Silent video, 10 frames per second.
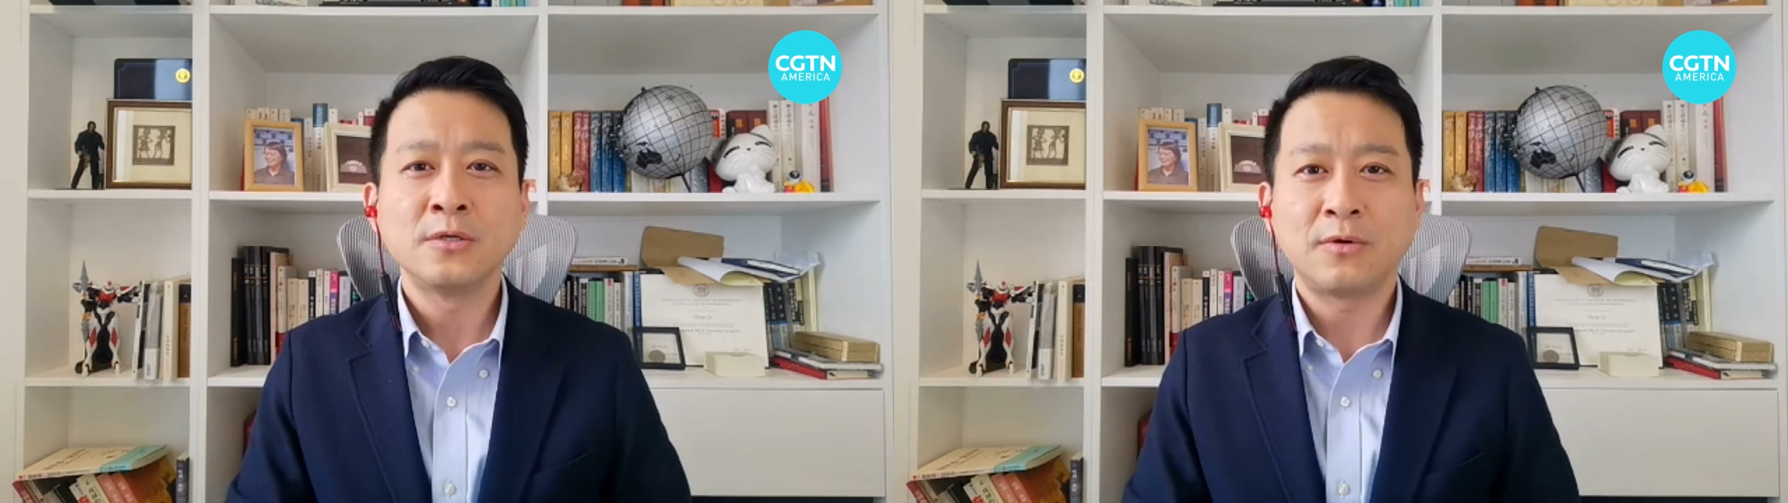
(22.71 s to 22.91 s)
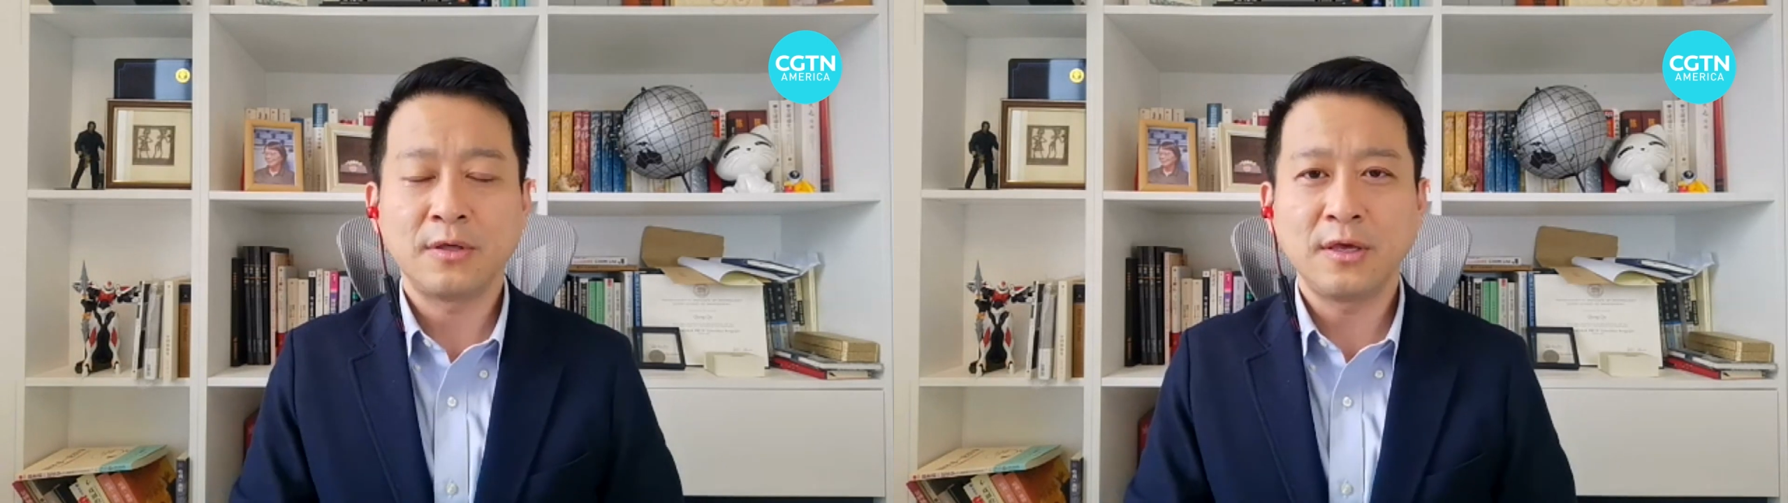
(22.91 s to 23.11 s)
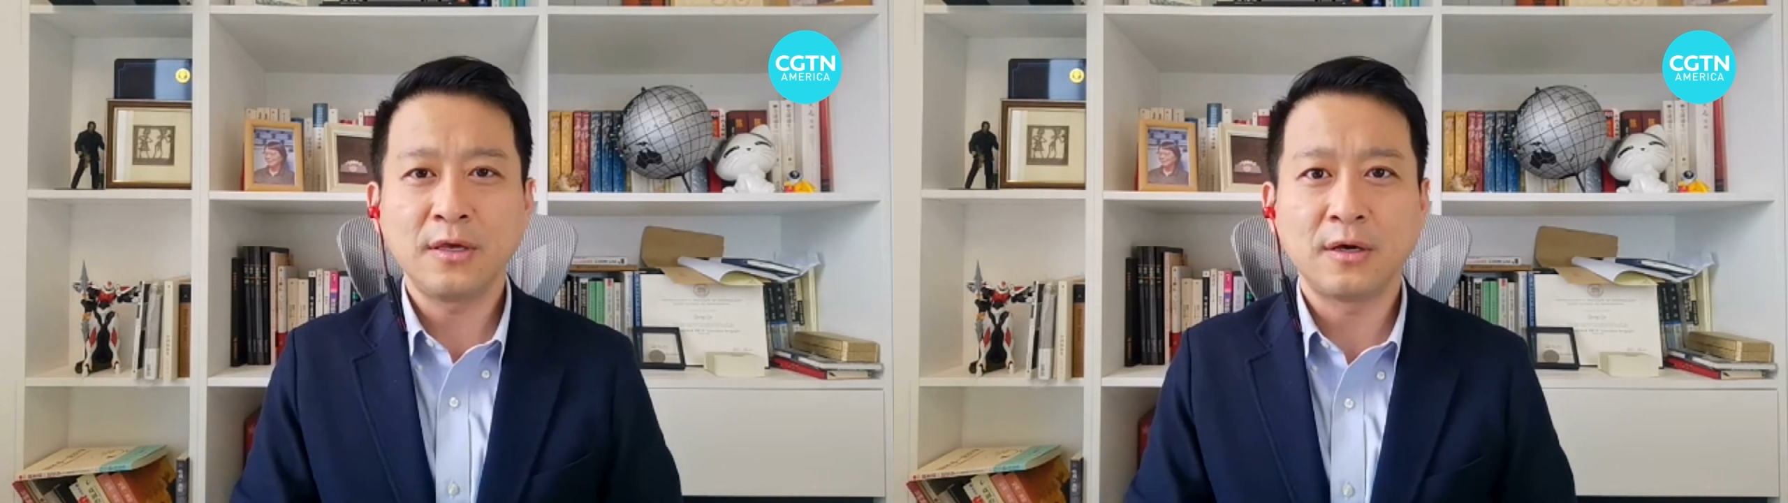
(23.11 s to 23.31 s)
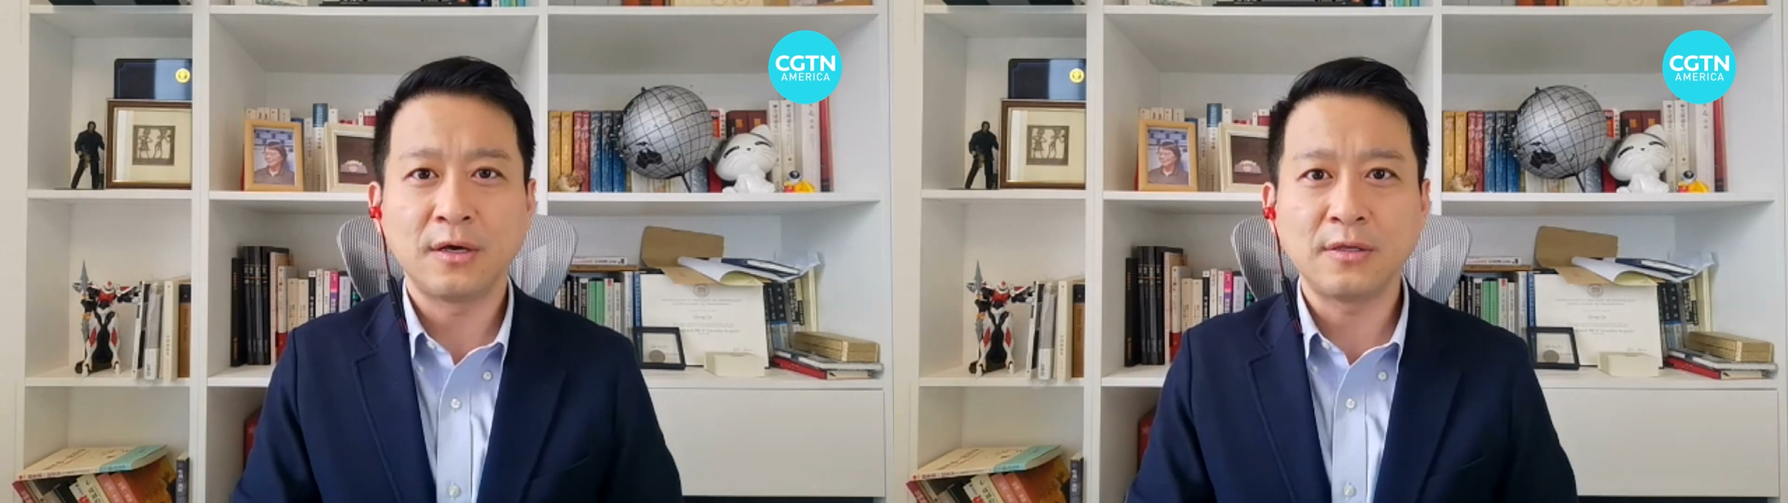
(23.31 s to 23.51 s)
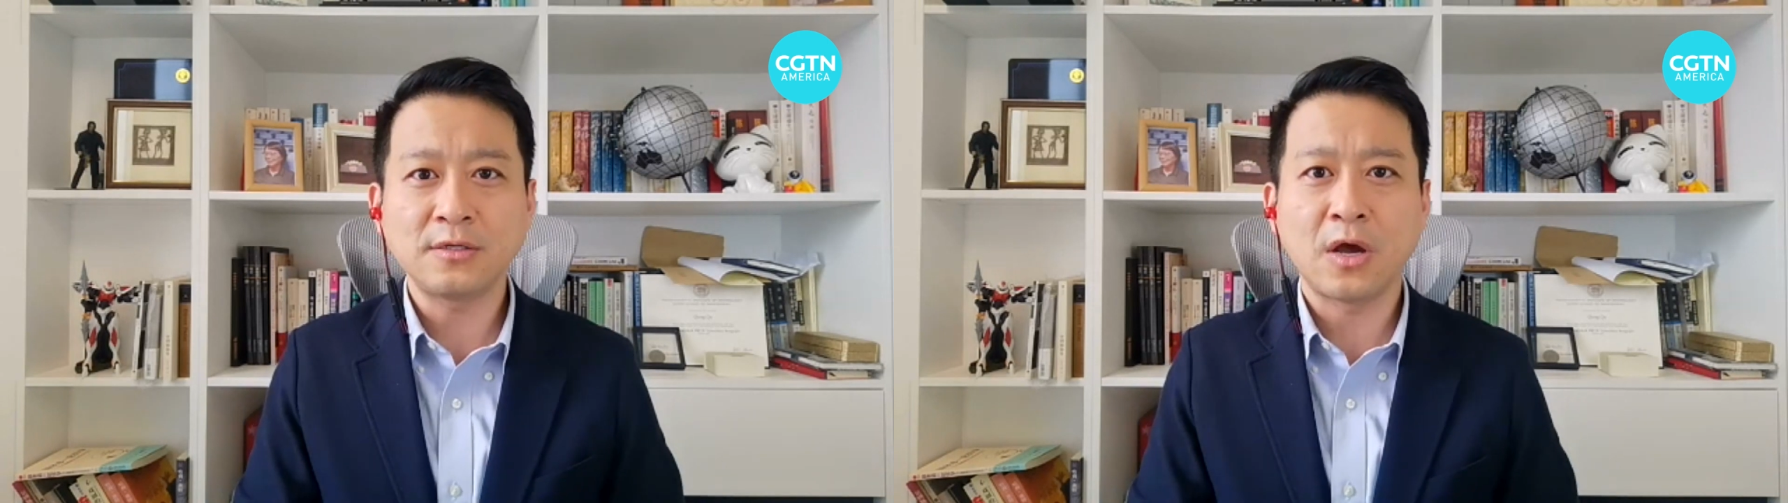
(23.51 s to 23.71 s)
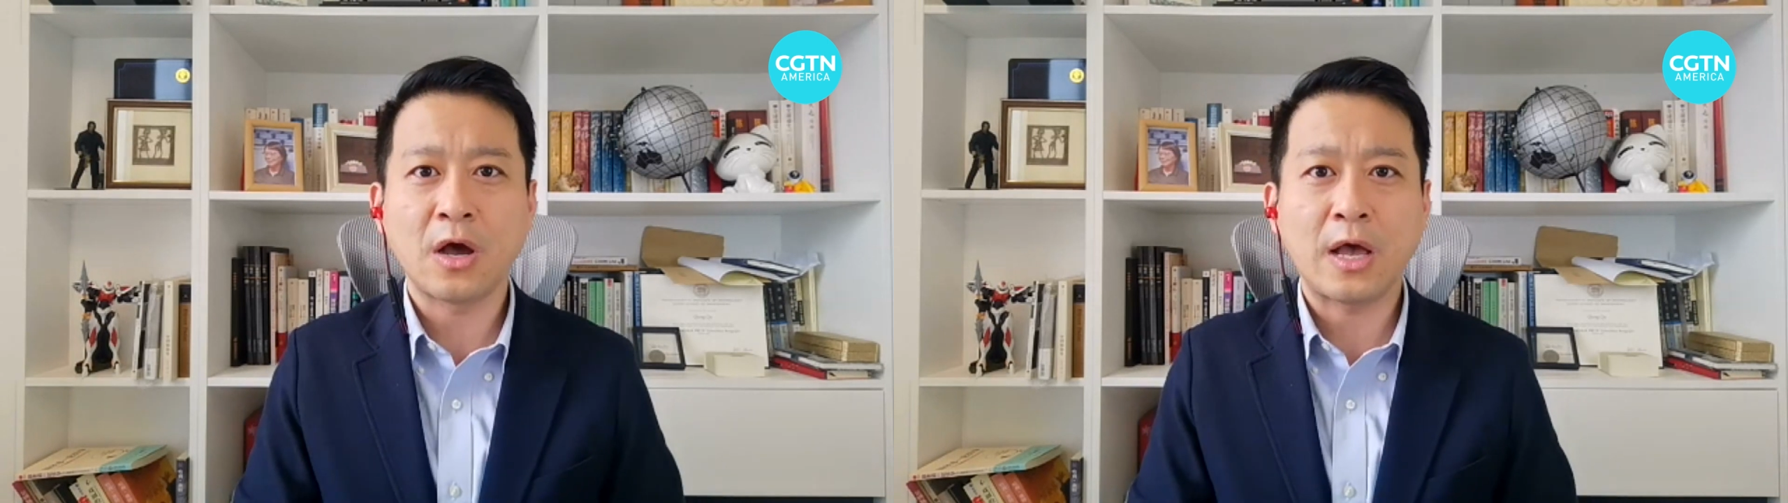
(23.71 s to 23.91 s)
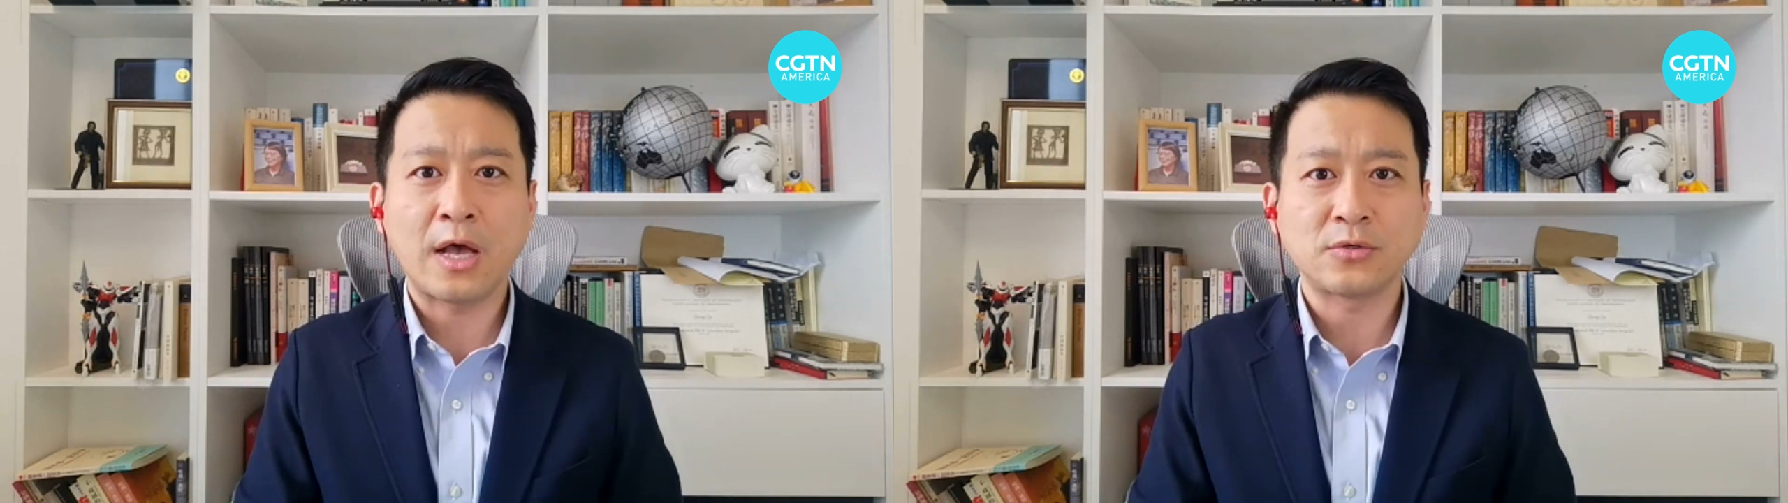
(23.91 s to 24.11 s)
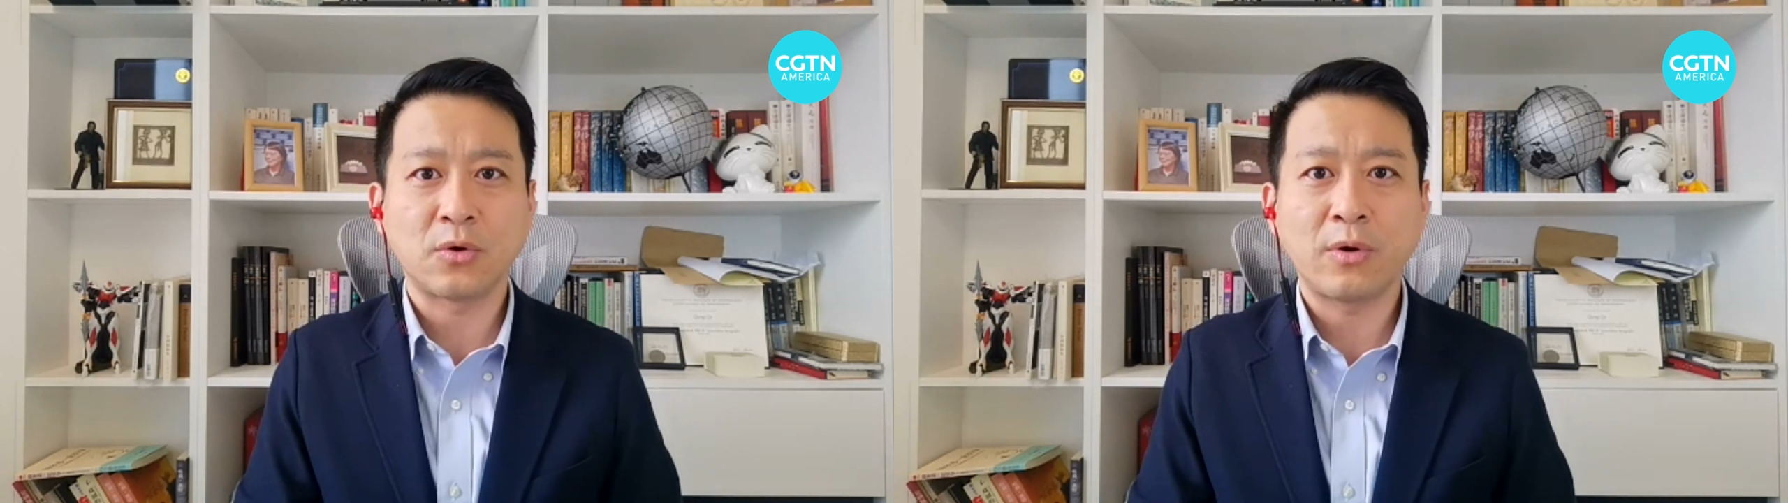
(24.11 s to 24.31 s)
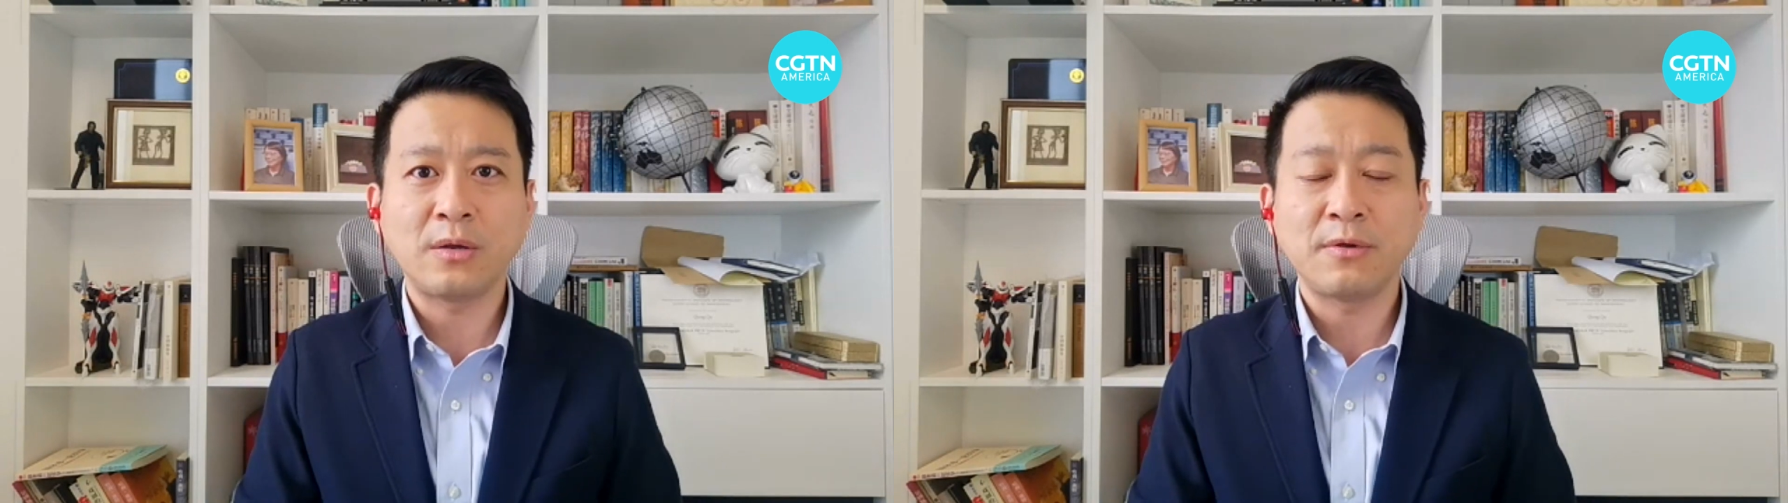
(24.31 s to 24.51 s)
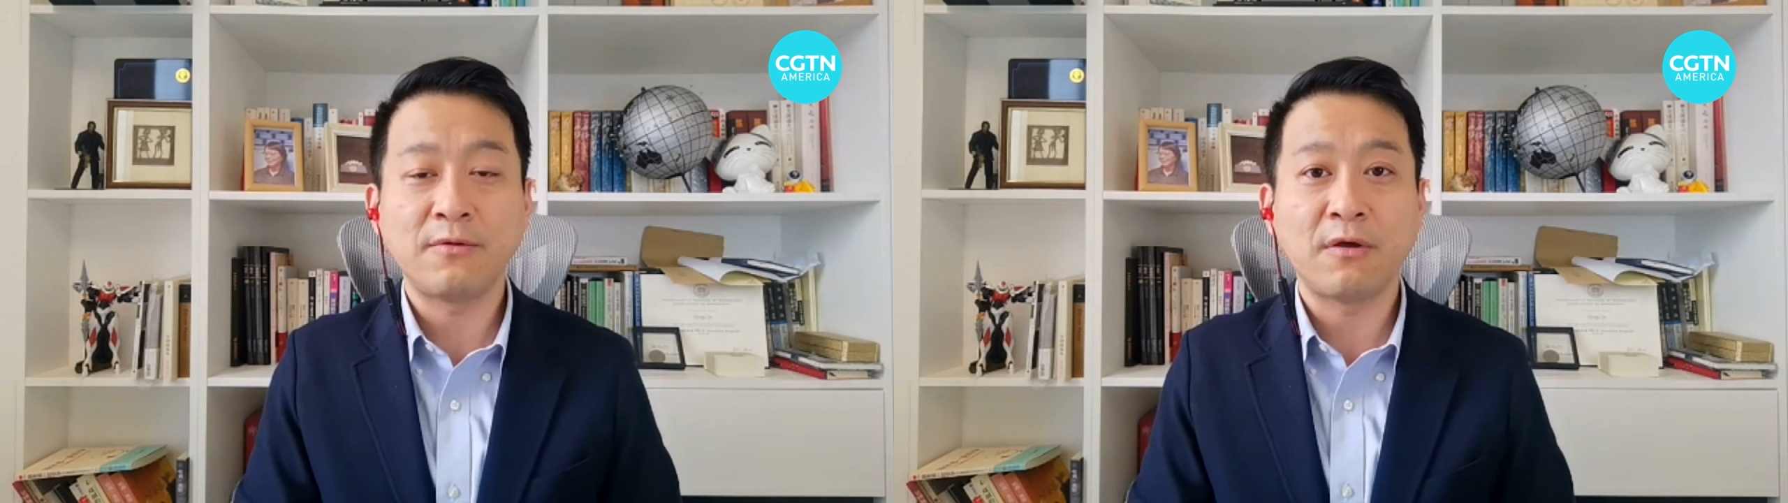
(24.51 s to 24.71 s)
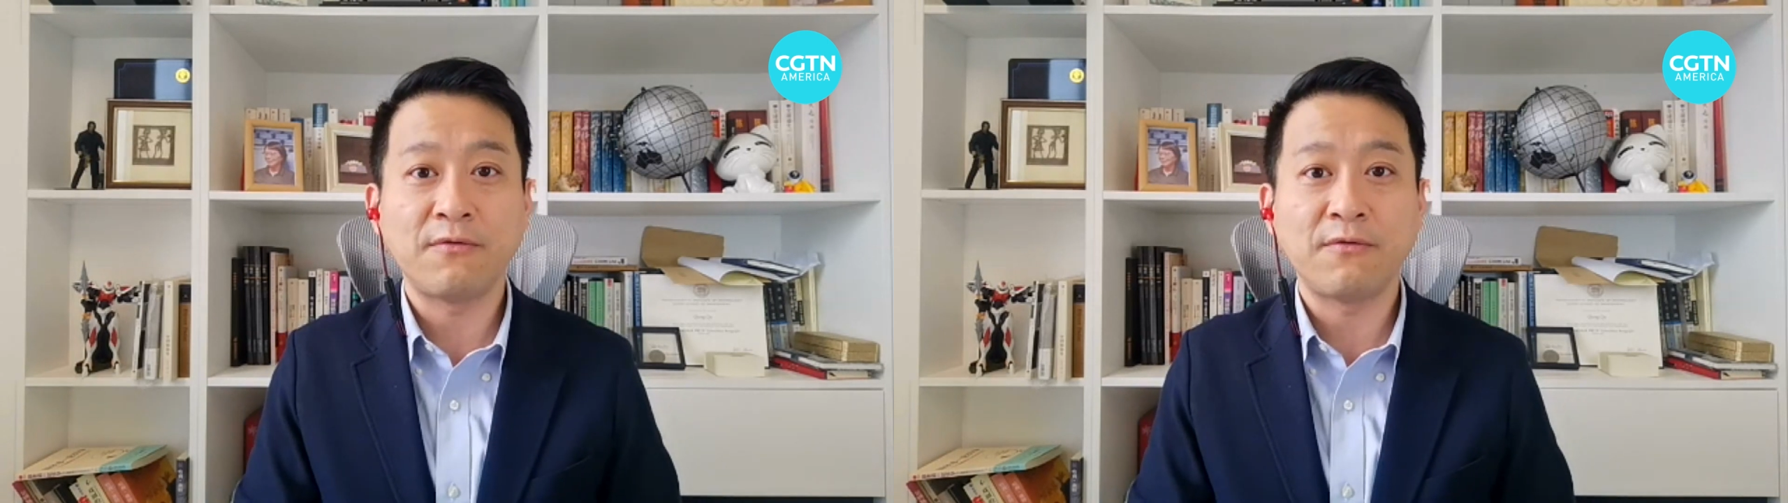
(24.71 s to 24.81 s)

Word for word: So I think this has already been